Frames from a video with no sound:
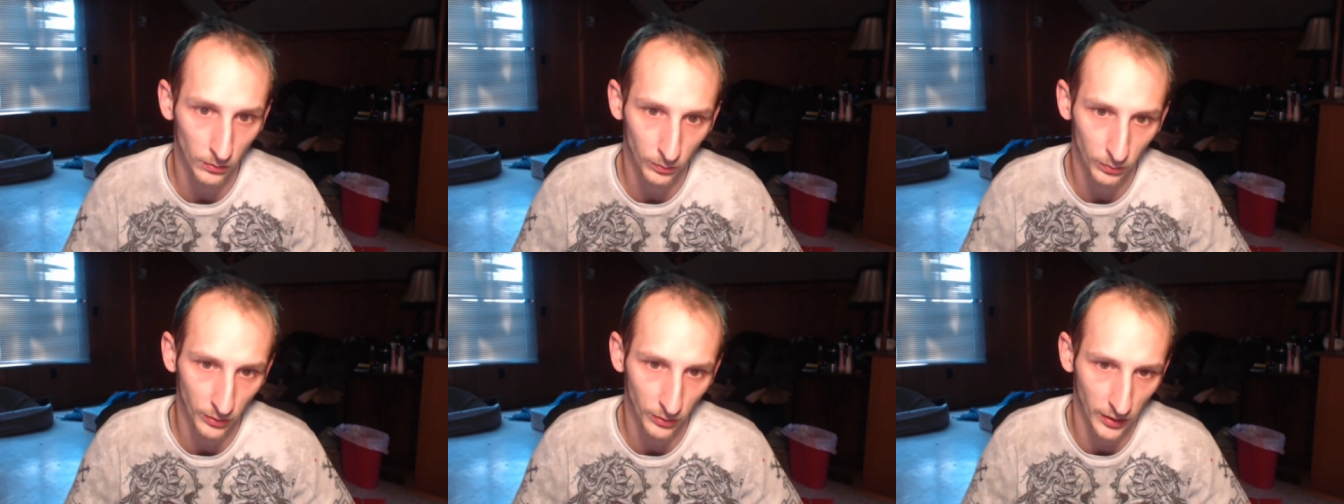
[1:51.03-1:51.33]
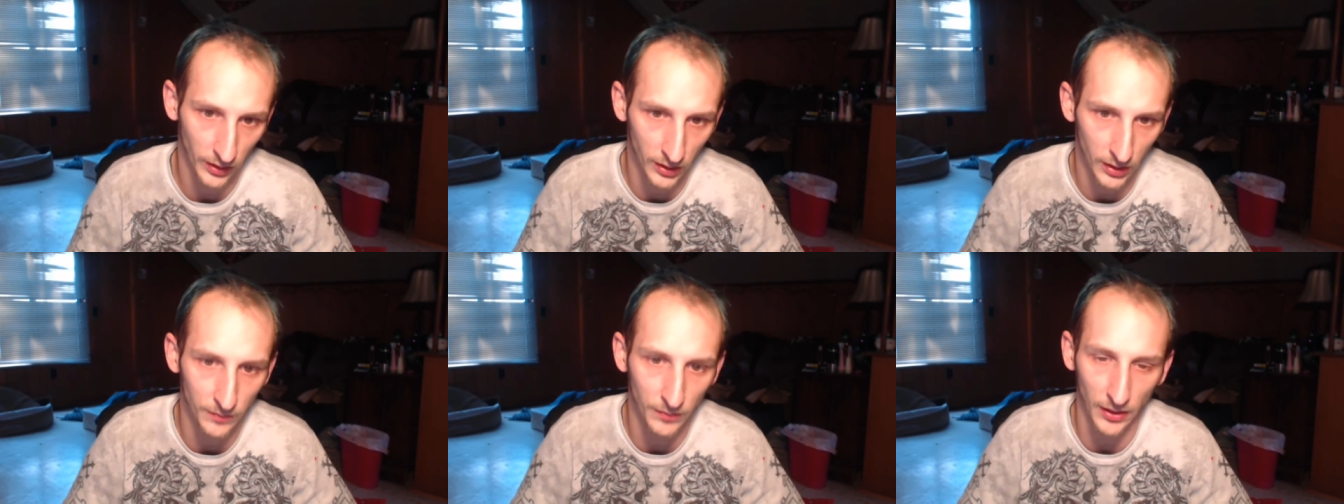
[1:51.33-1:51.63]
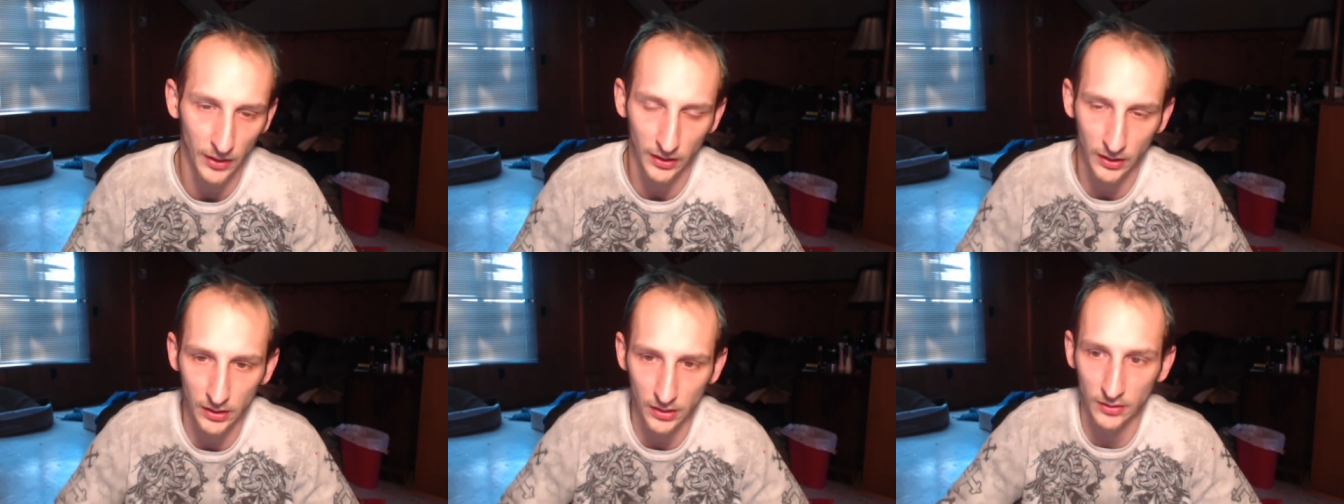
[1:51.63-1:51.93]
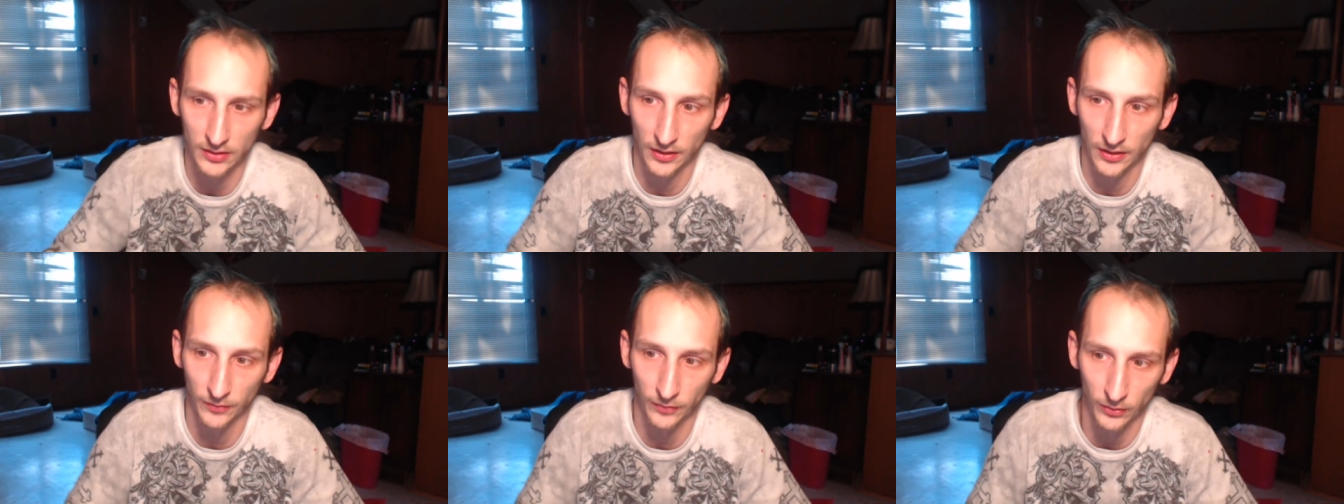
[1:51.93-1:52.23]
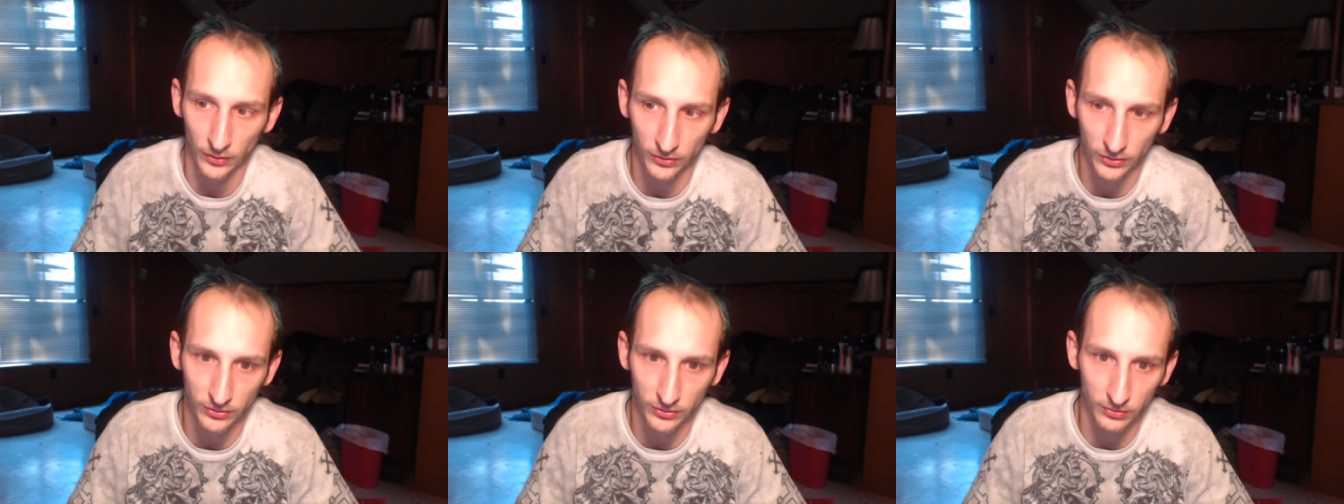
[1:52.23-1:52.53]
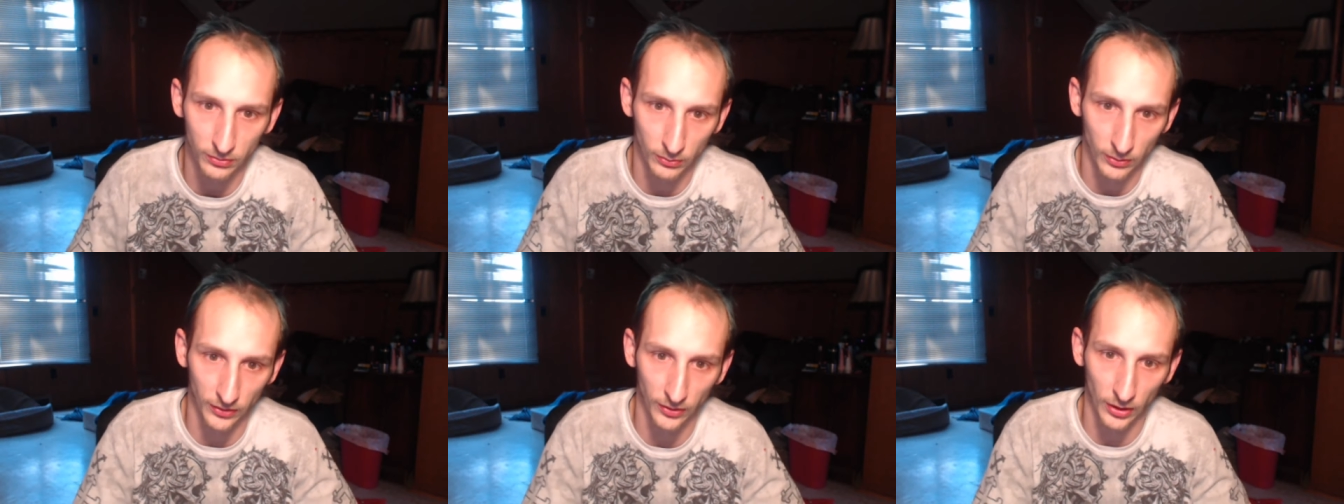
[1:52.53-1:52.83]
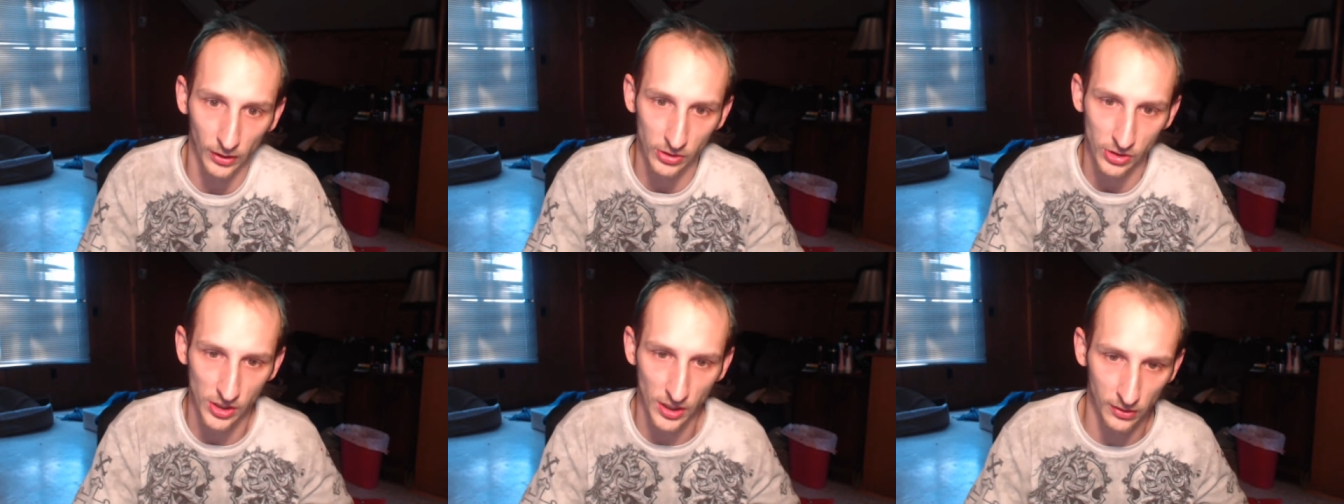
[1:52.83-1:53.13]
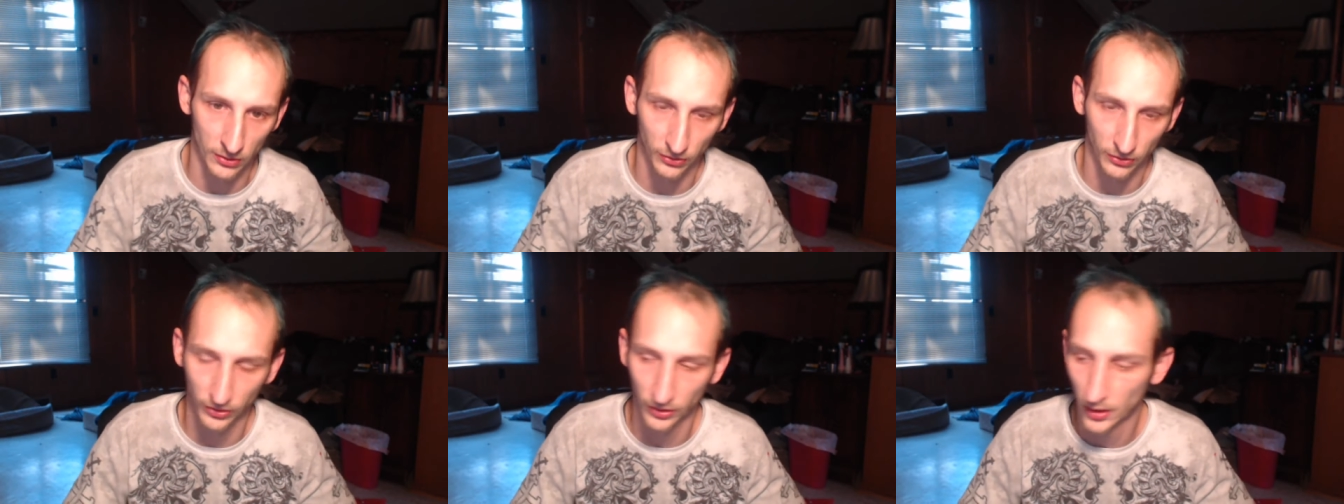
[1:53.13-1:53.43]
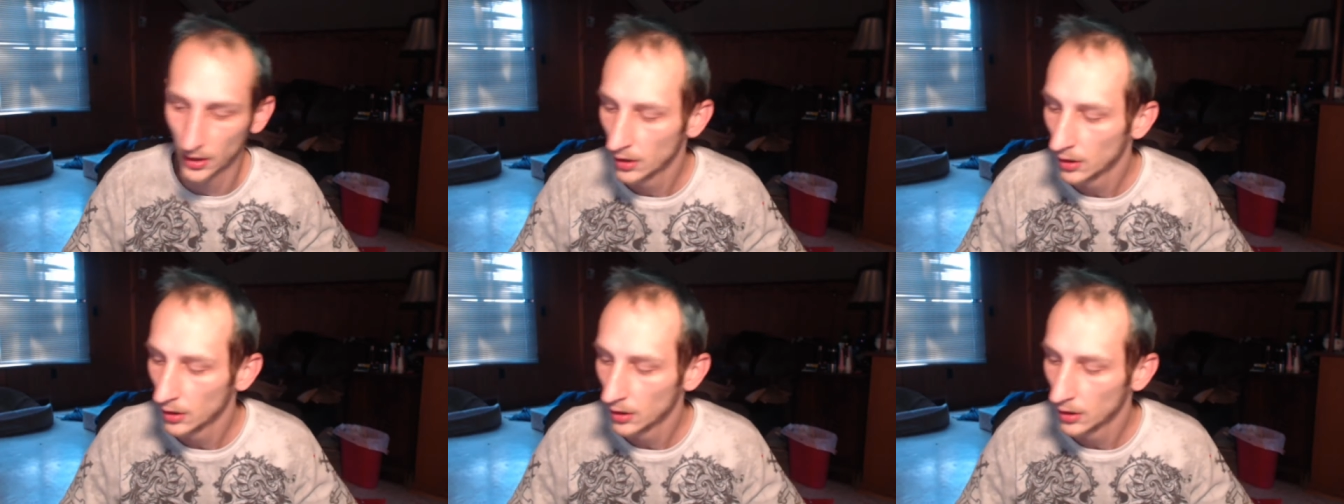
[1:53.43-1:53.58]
plan on making a difference with our channels.